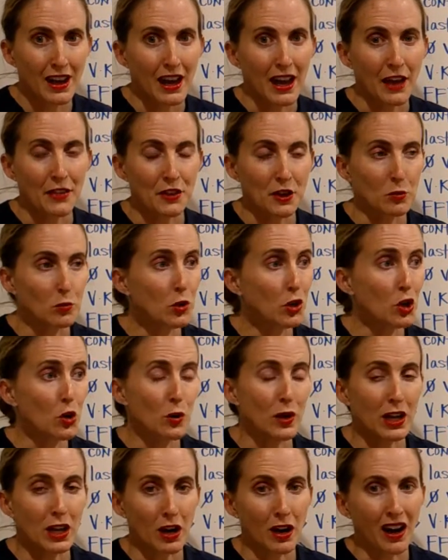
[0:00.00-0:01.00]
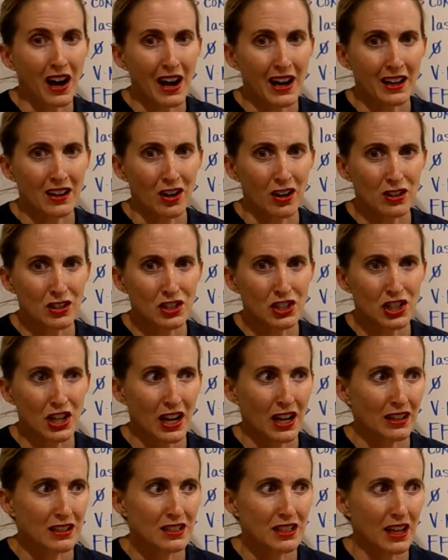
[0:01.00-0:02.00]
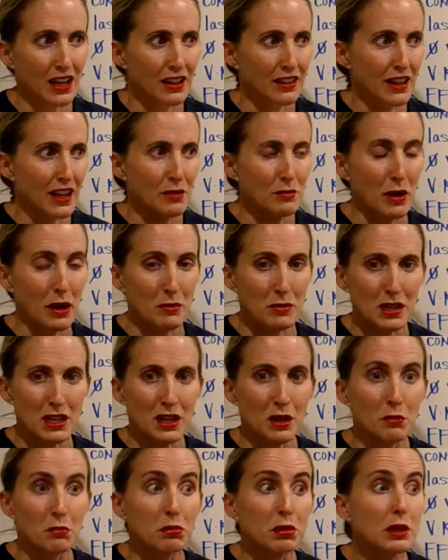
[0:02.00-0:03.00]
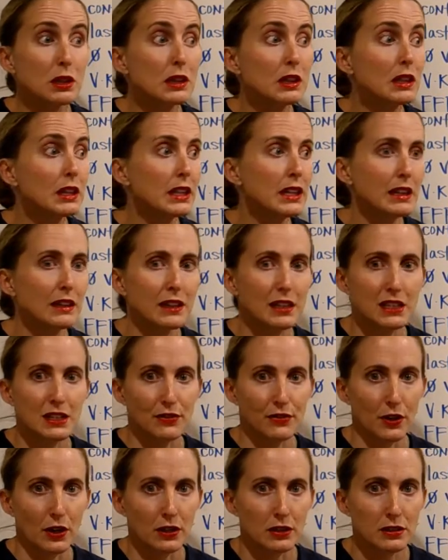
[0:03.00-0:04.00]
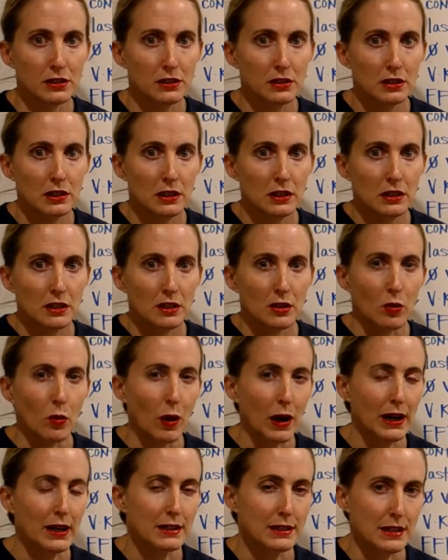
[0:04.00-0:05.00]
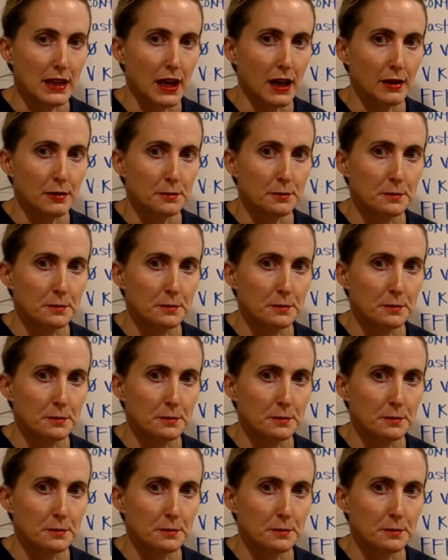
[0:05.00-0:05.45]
and then we go get our INRs checked, and they might be completely different. Why is that?